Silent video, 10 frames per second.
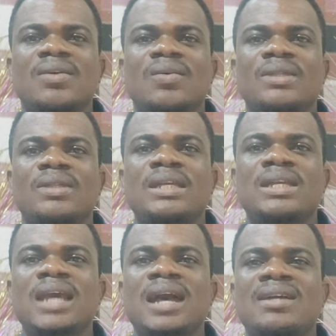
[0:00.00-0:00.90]

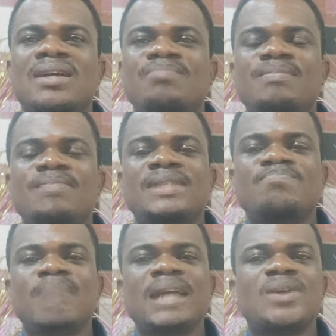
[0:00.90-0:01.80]
the
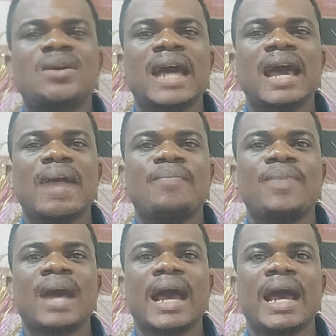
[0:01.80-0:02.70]
method
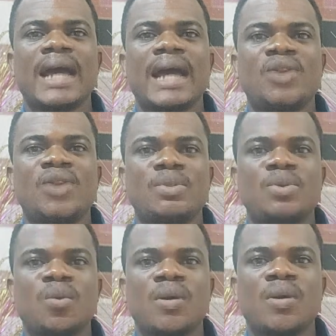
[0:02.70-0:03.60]
I
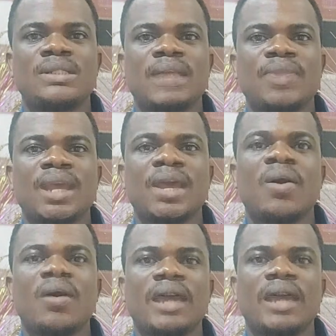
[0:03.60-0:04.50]
adopt was
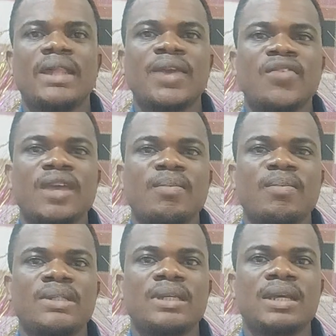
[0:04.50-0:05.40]
okay. Thank you very
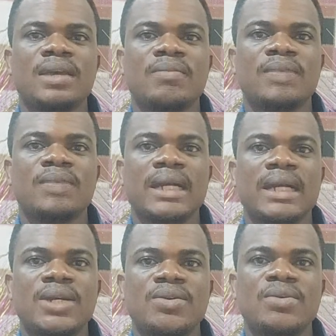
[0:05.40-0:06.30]
much,
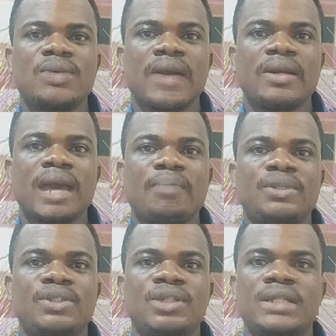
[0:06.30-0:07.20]
Aliyu. I really
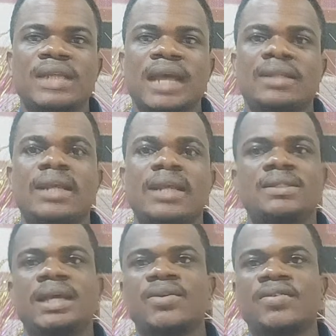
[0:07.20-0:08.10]
appreciate. Yeah,
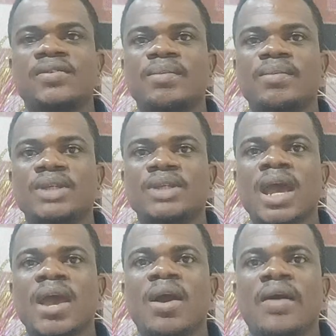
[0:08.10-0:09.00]
thank you very much.
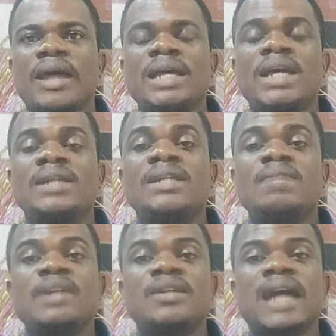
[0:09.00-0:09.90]
All right, the method